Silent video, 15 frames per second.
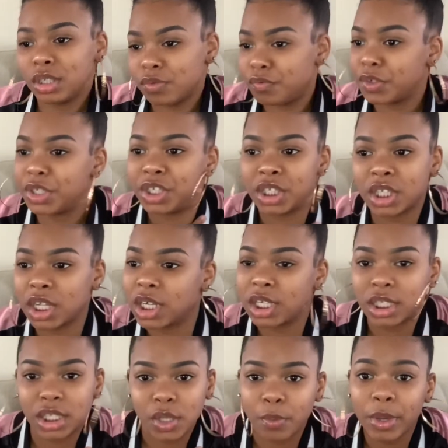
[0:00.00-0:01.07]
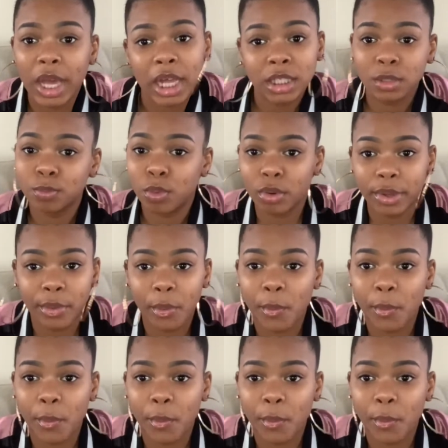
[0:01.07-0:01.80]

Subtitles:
for just us, so we got spoiled.